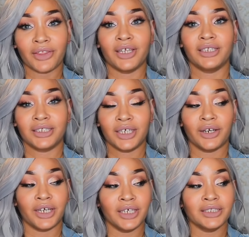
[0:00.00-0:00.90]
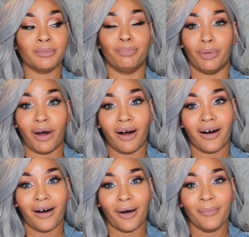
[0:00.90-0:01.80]
I think this hair is
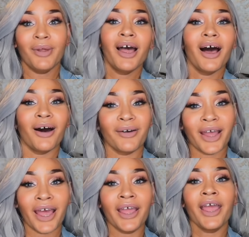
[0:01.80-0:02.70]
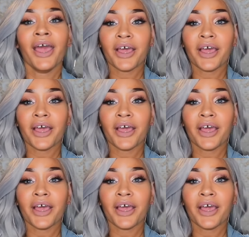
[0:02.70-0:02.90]
bomb, okay?